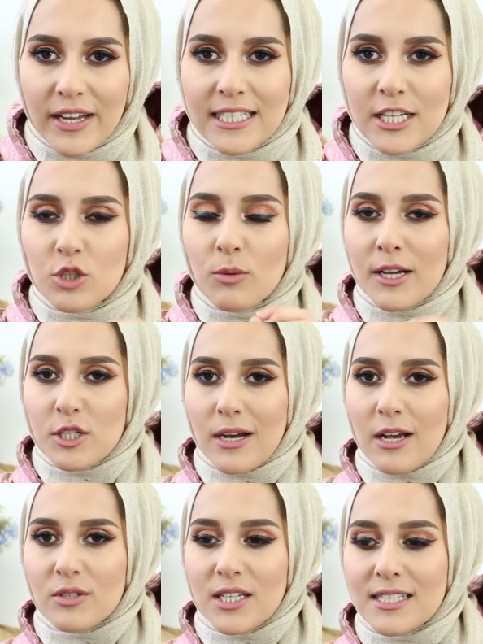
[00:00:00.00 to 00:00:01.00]
fit into my
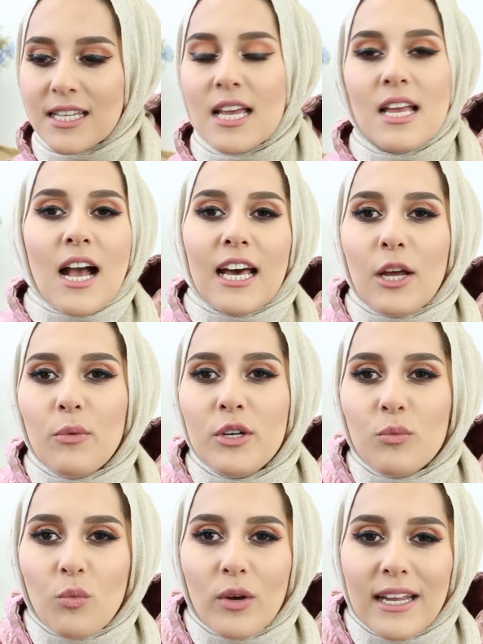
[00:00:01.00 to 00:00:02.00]
trousers, and I
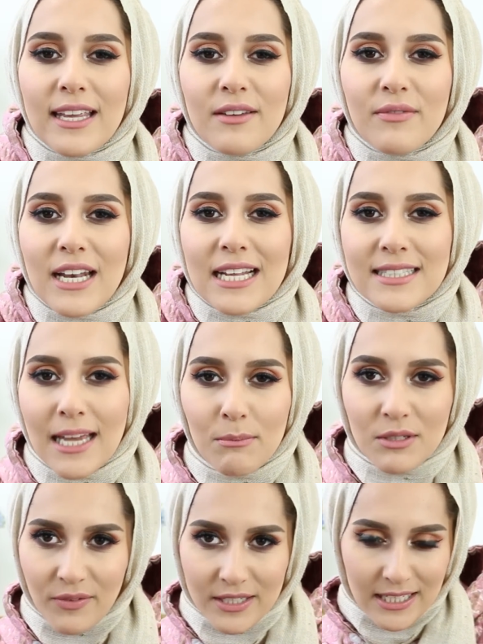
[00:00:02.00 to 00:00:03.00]
wouldn't want to even
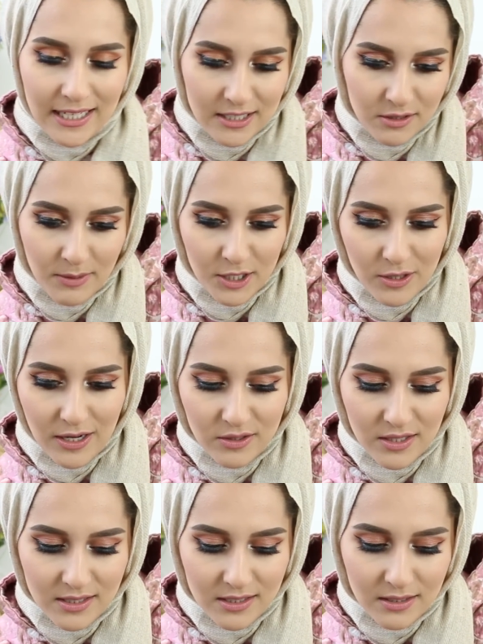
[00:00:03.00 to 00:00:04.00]
attempt fitting into my
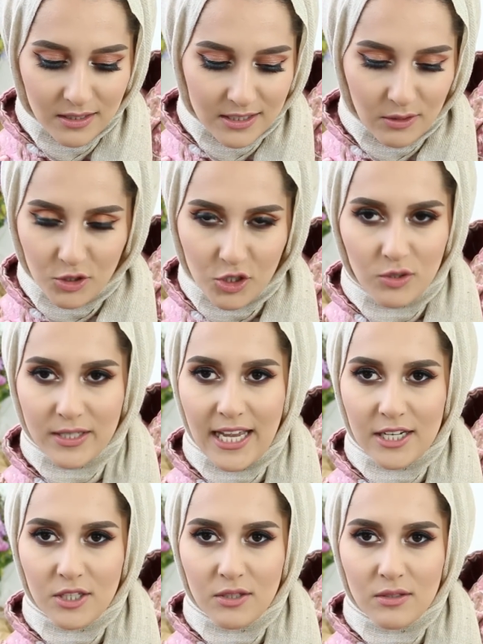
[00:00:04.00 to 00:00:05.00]
trousers because I was too
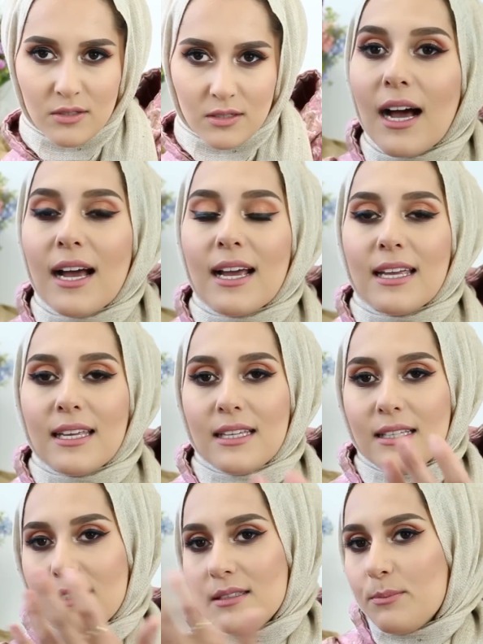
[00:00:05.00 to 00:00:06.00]
scared to.
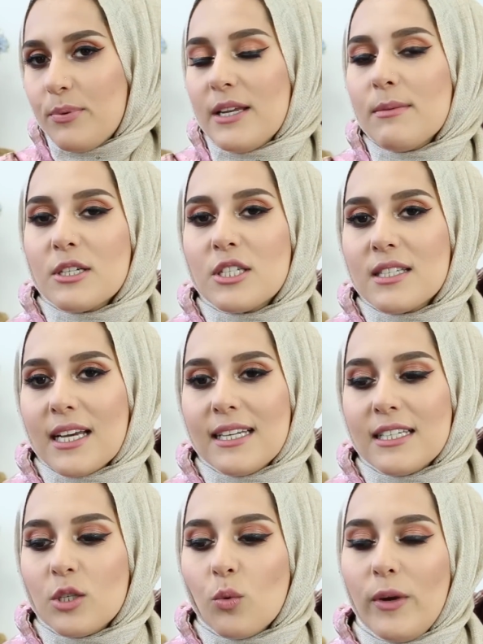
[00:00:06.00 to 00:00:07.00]
I pretty much
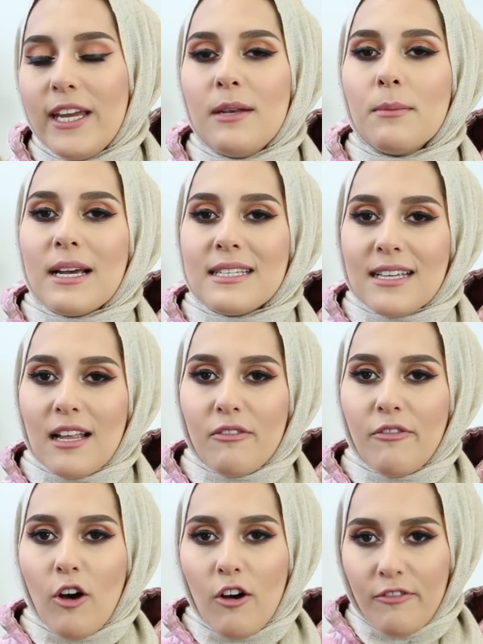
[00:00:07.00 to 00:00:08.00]
decided to wean
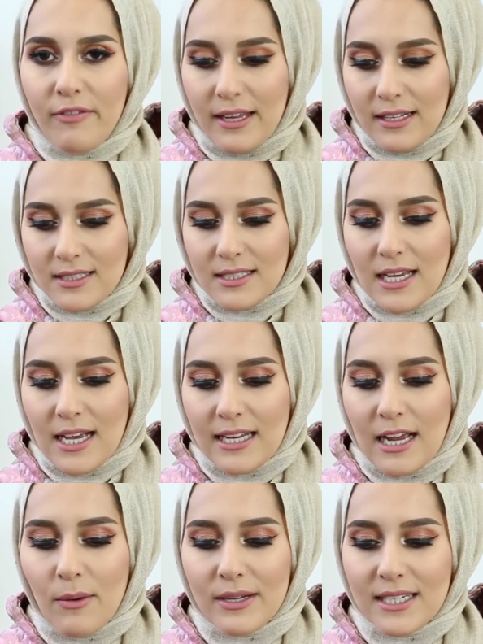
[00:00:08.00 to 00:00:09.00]
myself off it, and
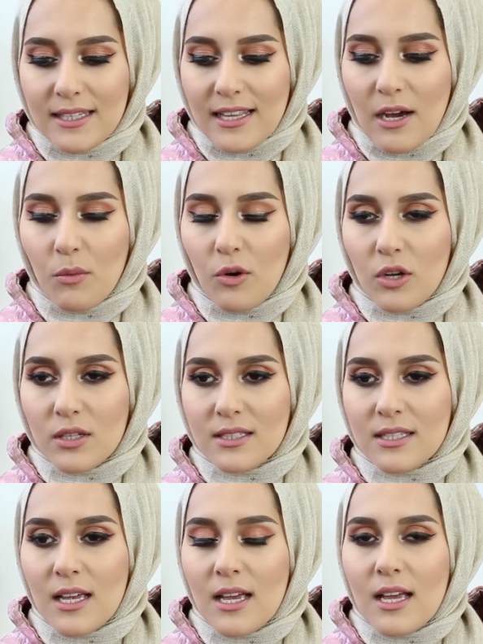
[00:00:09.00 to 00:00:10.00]
how I did that was,
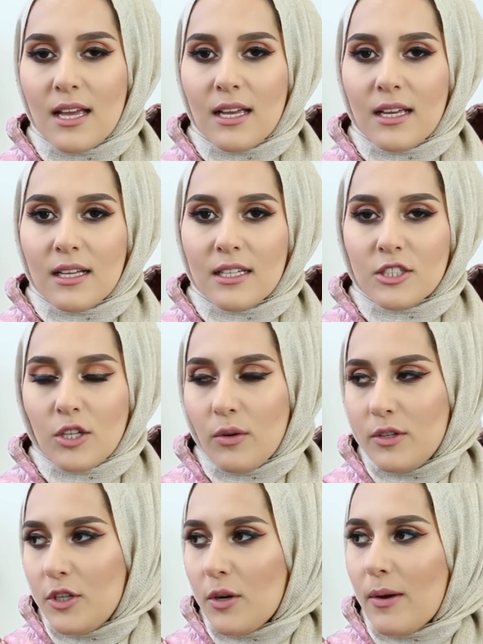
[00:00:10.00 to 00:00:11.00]
so,
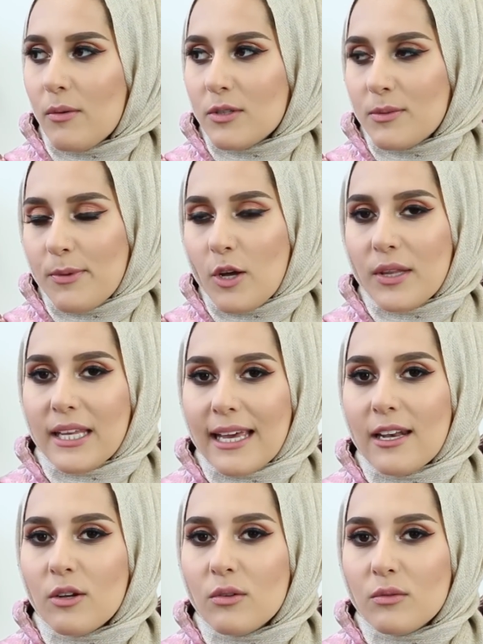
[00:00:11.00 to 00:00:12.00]
you know, I was on the
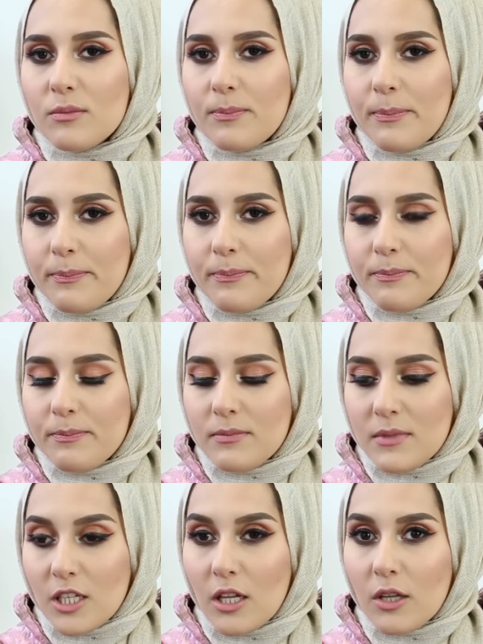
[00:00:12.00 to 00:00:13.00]
yellow
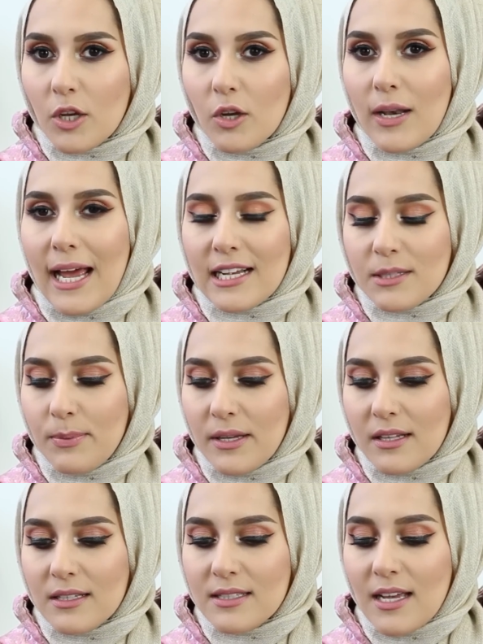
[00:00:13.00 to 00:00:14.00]
Dulcolax
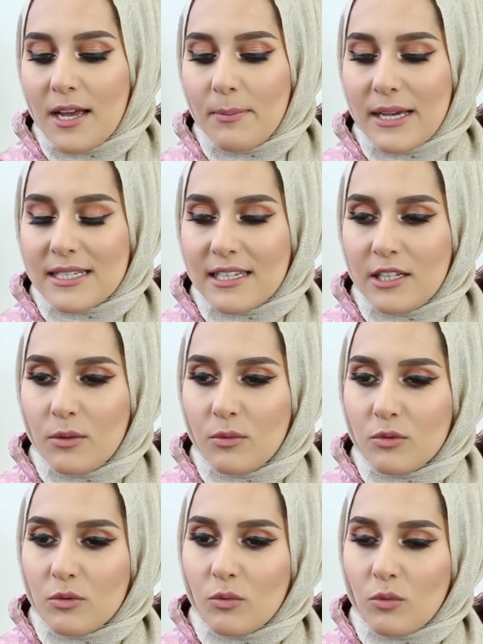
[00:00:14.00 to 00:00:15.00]
pills. I basically